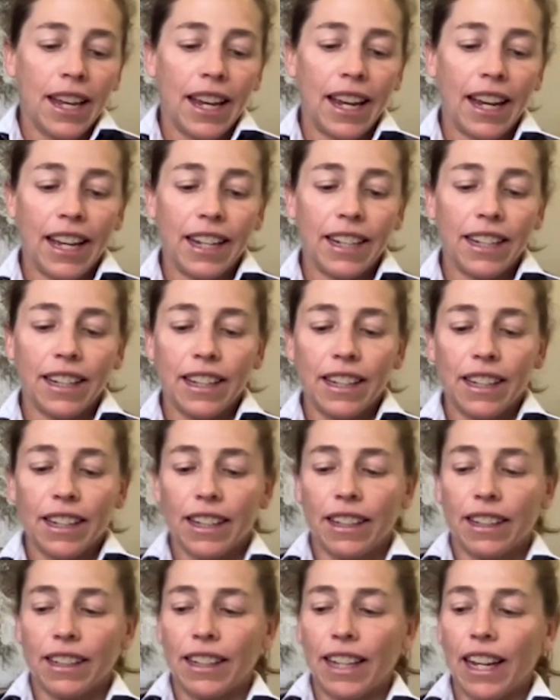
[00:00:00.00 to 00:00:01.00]
And
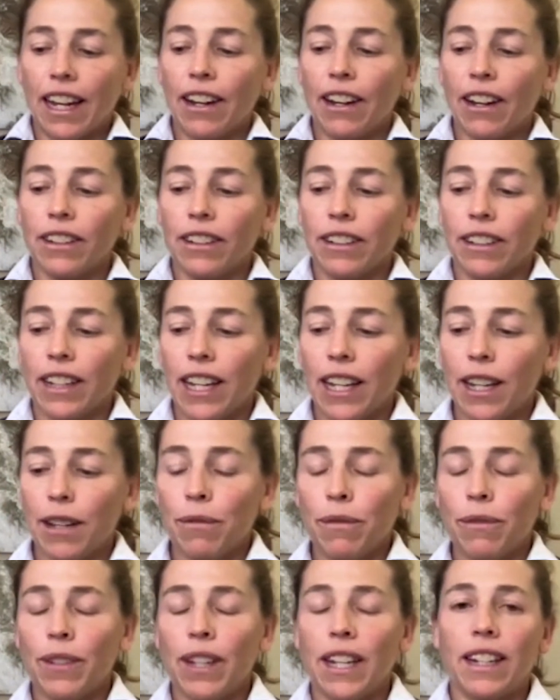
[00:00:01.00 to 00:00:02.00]

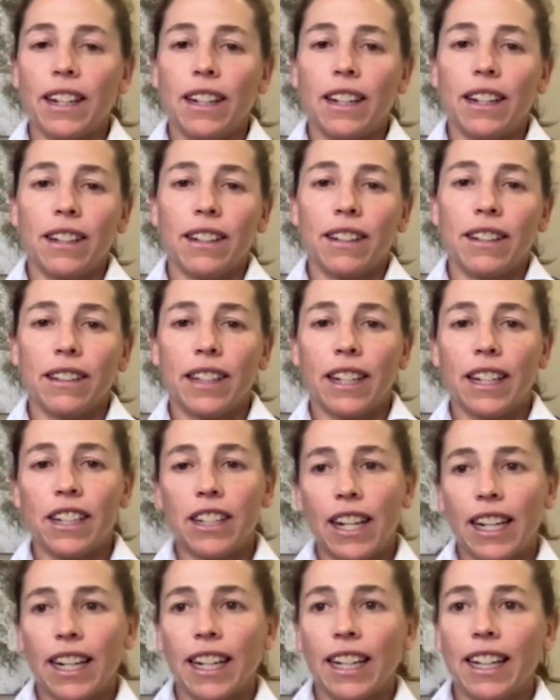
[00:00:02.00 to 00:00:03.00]
him and the
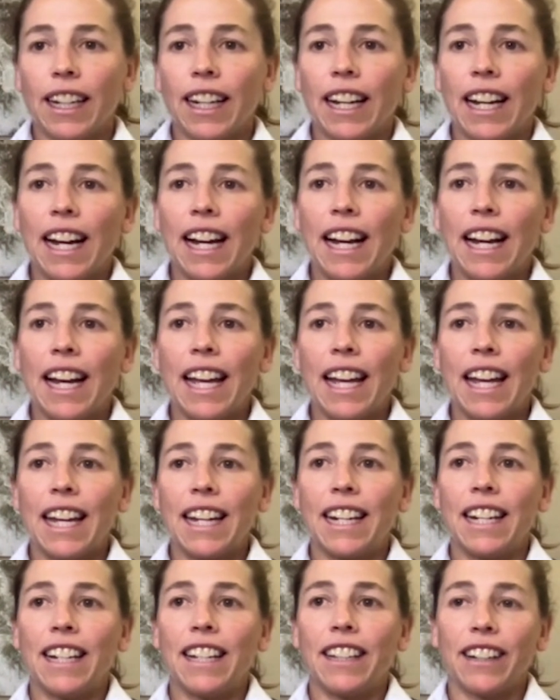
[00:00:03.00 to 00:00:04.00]
Ashanika guy
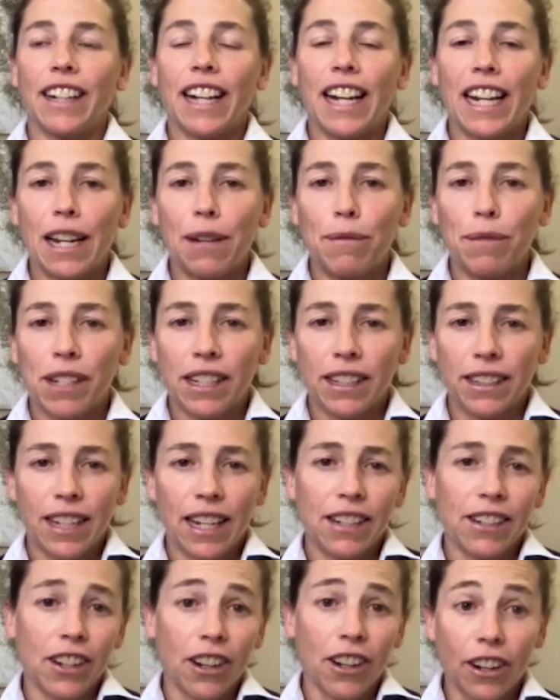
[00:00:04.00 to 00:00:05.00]
and another guy named
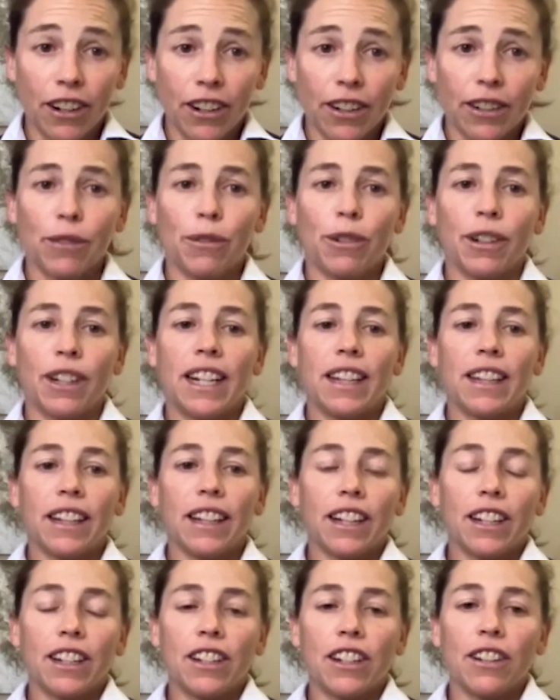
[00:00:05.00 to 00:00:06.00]
Cesar were in the
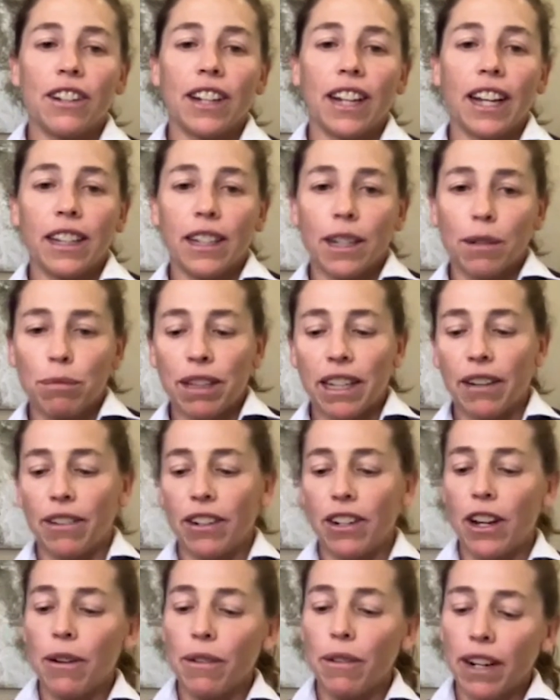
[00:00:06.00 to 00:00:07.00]
canoe together, but they were
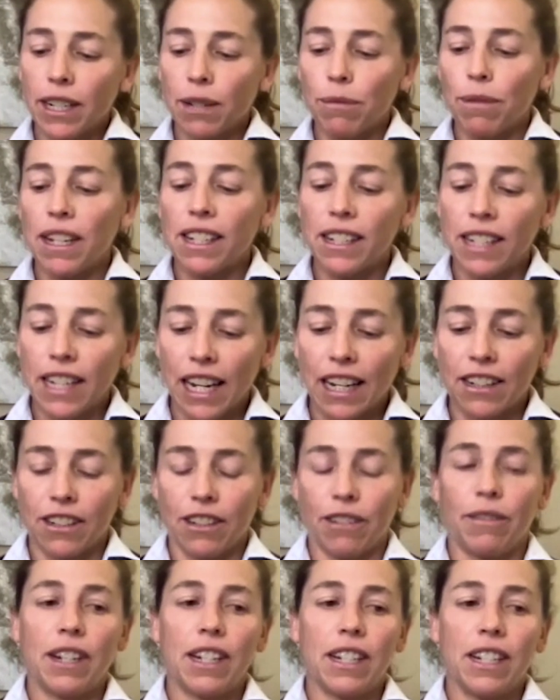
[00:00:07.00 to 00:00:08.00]
nowhere to be seen.
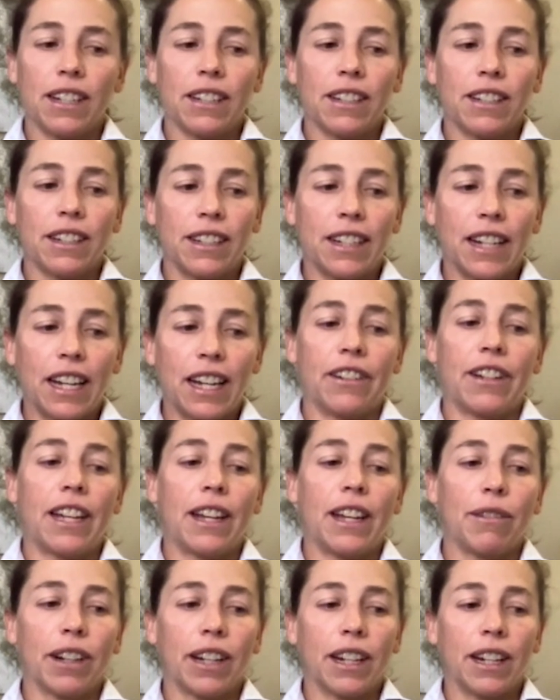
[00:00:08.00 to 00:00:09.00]
So we just decided,
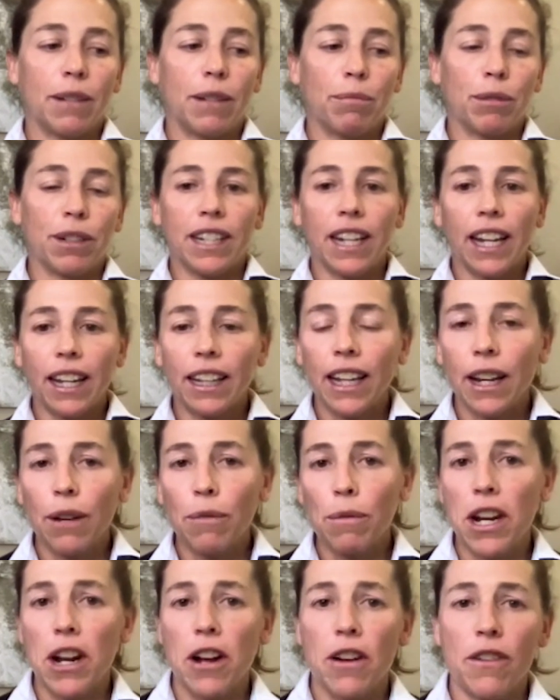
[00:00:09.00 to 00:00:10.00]
okay, we're going to pretend
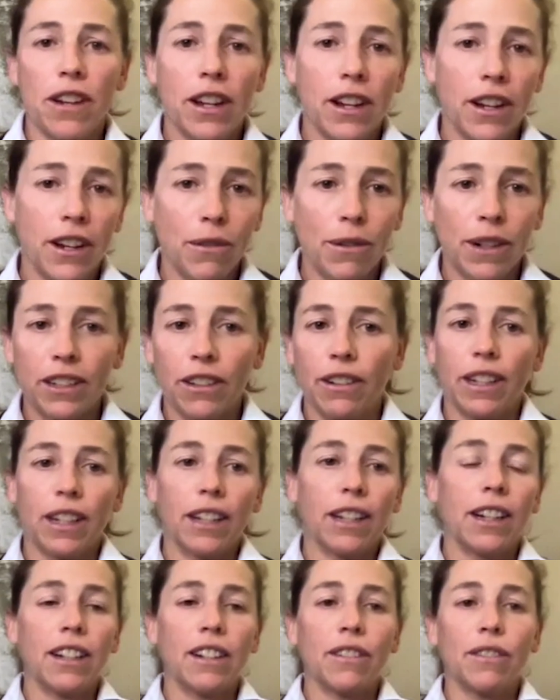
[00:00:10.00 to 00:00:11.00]
like we don't know what's
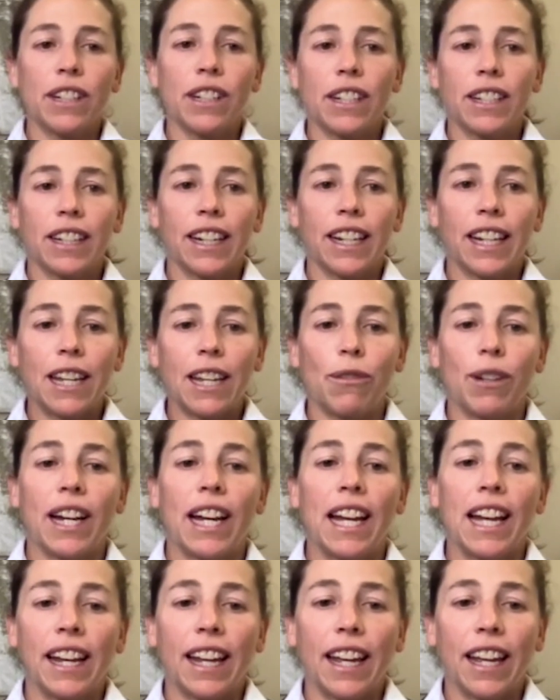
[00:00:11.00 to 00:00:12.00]
going on, and we're just going to keep
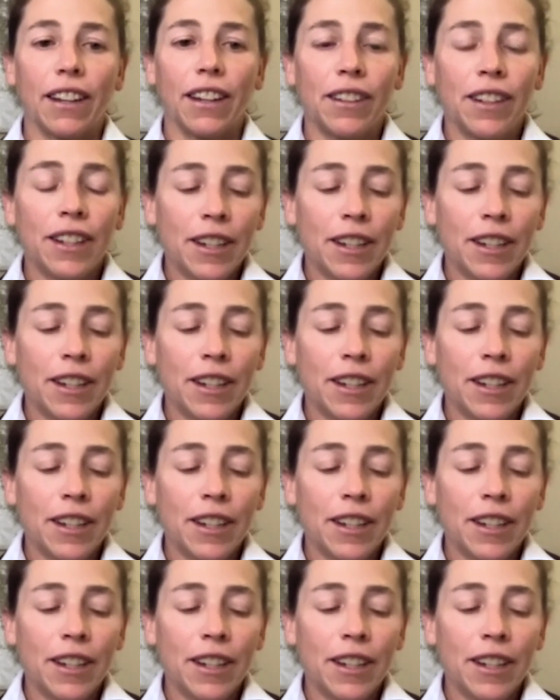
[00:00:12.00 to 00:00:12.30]
kayaking.